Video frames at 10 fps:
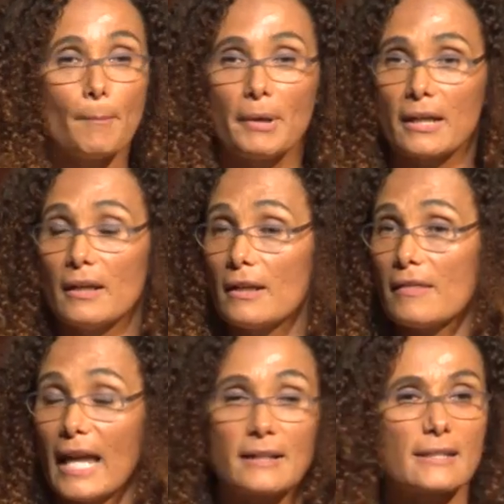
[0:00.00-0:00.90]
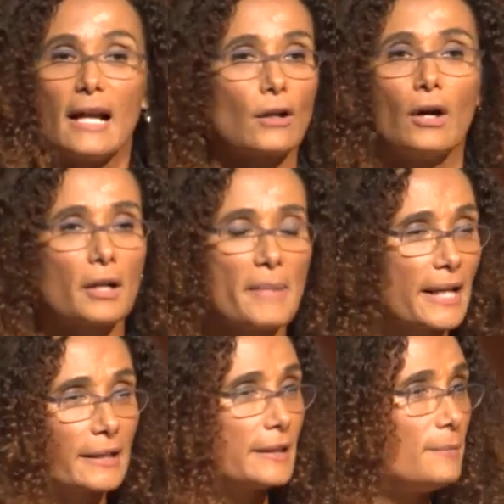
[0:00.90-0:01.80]
But that does not
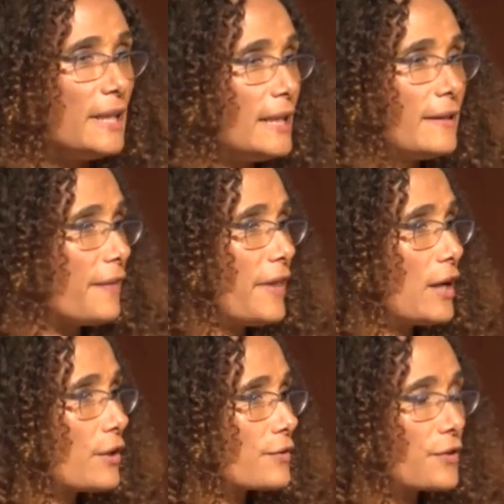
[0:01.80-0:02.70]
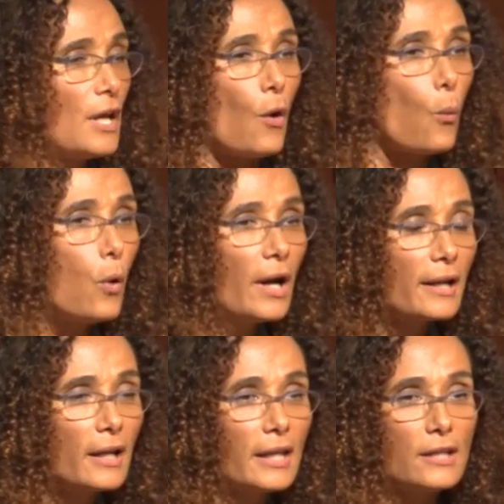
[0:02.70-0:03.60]
automatically mean that there's
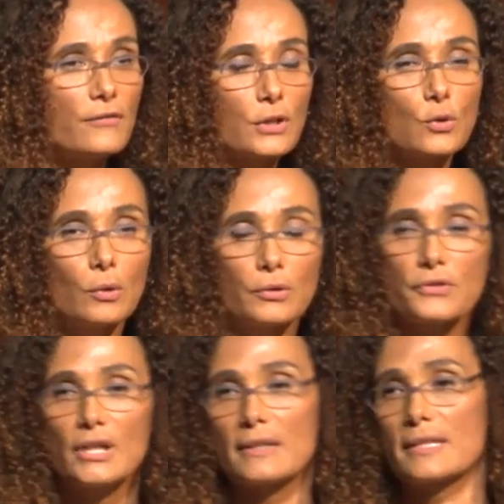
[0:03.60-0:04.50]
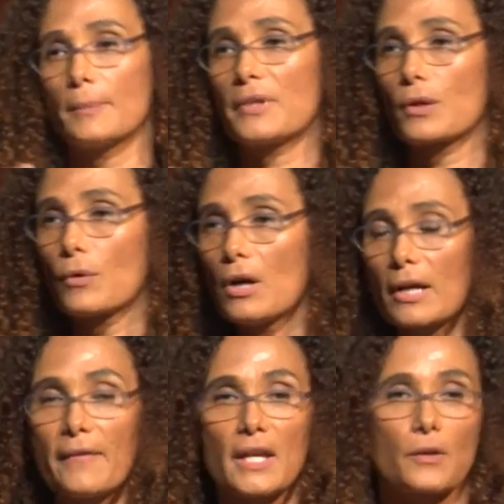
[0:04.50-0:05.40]
one individual who's done something
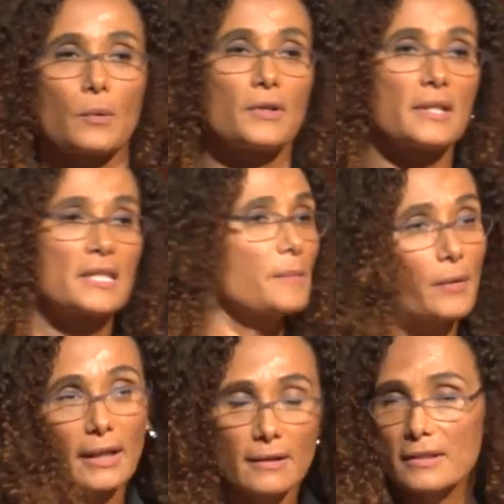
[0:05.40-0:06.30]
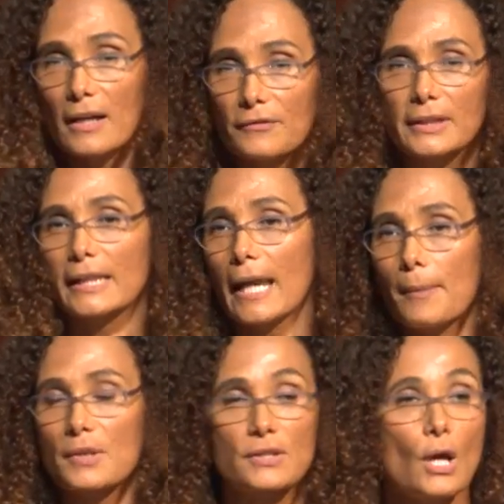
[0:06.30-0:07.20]
wrong and the other one has done something right. There's conflict, it
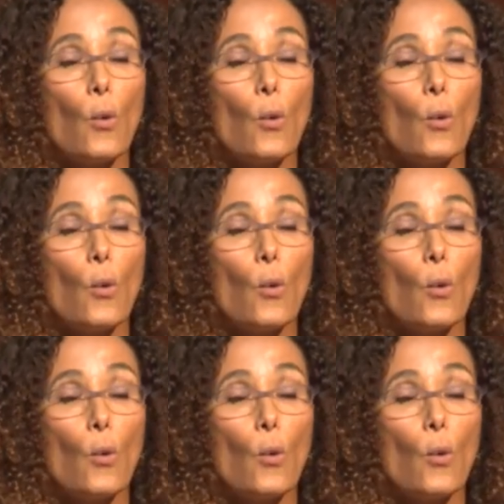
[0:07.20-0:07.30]
happens.